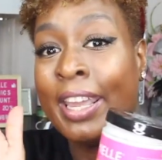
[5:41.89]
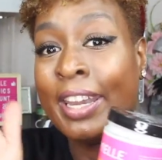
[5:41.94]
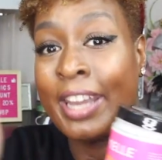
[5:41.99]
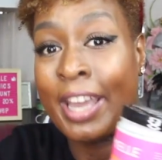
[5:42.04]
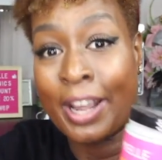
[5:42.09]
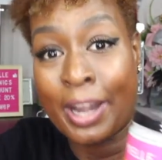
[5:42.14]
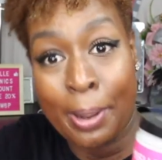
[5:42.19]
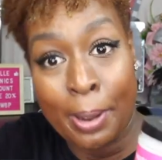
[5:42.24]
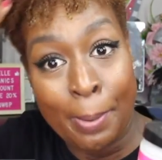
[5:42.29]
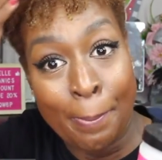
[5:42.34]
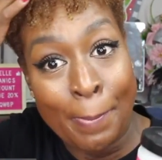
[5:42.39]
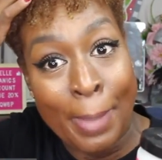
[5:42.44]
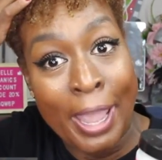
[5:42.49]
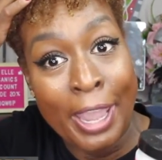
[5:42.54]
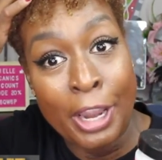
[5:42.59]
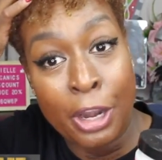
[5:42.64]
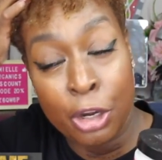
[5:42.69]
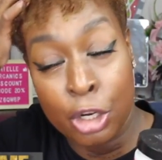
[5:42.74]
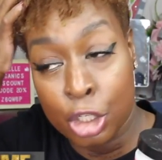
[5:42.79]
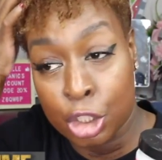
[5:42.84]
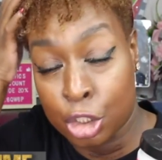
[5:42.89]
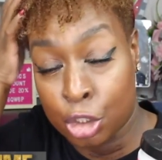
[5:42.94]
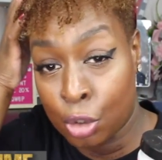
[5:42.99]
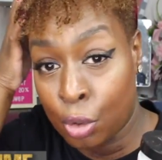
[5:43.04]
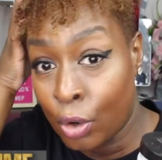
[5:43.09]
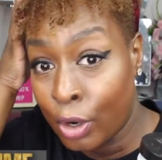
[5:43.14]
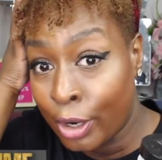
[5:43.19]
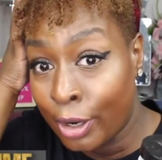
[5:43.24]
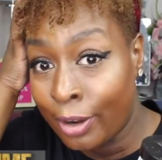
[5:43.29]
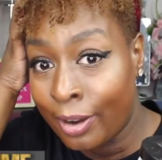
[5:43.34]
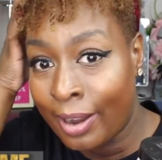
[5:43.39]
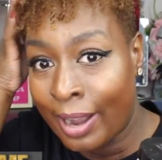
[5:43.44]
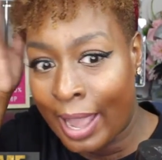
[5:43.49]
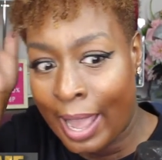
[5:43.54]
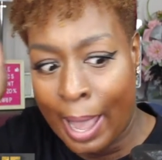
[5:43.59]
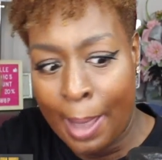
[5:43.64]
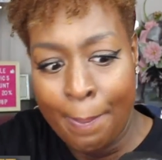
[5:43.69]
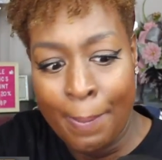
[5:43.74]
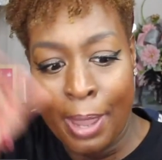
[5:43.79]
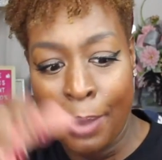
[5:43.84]
Now that my hair is shorter,
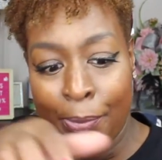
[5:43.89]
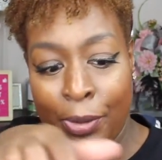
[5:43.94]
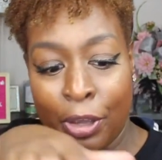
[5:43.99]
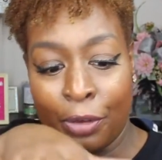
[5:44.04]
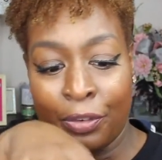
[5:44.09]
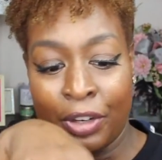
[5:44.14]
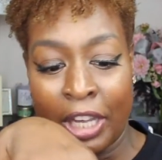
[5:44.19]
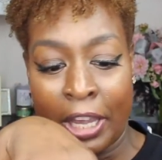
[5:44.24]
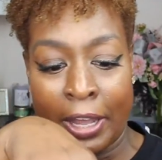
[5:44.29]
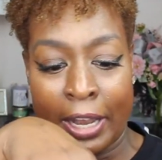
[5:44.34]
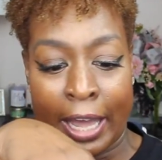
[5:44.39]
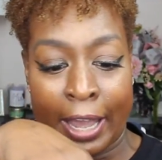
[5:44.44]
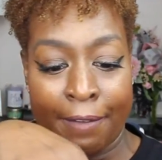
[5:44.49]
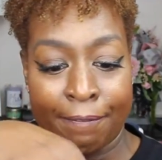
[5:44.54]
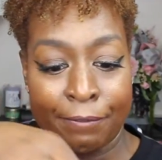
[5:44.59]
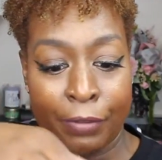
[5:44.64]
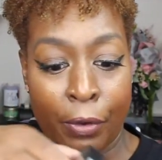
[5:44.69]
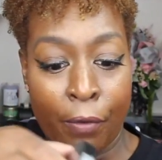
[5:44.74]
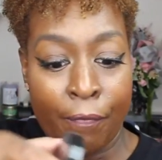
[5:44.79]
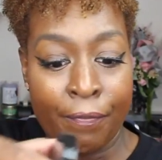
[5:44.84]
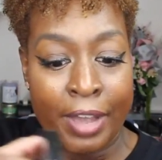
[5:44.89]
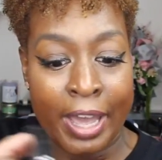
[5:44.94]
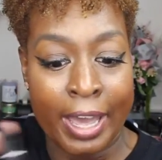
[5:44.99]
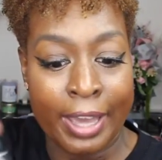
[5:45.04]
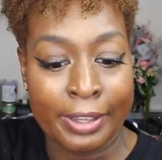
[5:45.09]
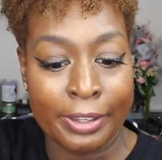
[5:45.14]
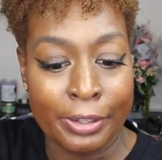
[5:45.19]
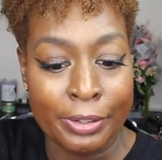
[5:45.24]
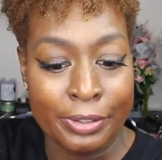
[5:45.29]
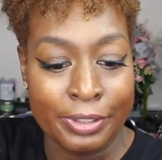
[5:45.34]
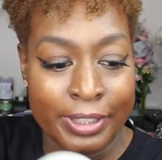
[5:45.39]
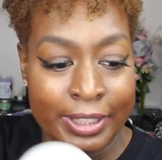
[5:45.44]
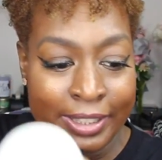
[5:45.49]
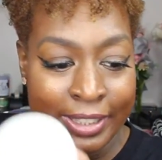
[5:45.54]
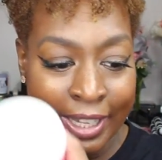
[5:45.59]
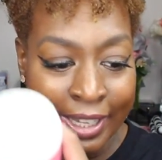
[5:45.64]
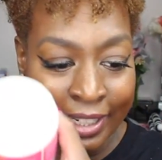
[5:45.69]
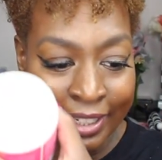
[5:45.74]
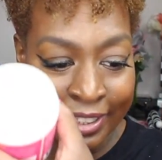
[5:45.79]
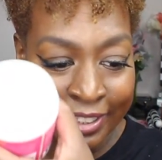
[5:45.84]
I may be able to get like 4 or 5 uses
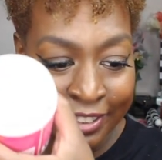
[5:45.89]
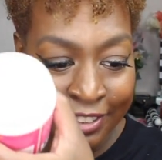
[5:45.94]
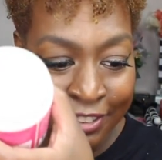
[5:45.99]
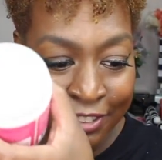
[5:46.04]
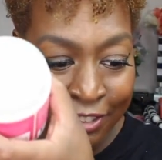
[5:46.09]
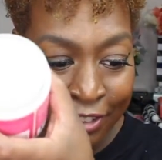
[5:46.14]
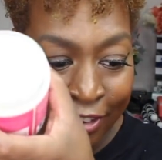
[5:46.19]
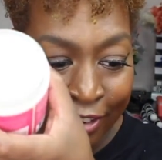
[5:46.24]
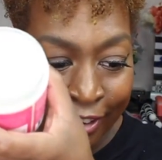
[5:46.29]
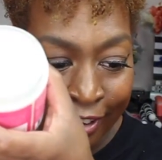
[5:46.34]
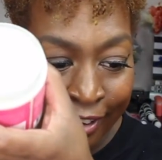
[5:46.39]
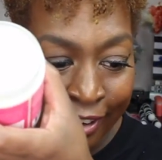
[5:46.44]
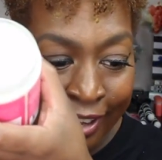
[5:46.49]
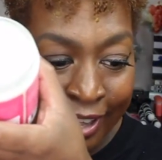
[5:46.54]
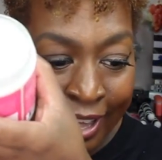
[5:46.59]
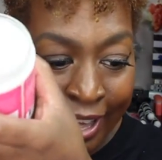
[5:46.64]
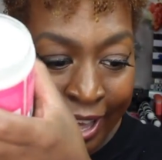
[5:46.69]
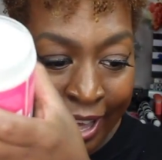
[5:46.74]
out of this jar.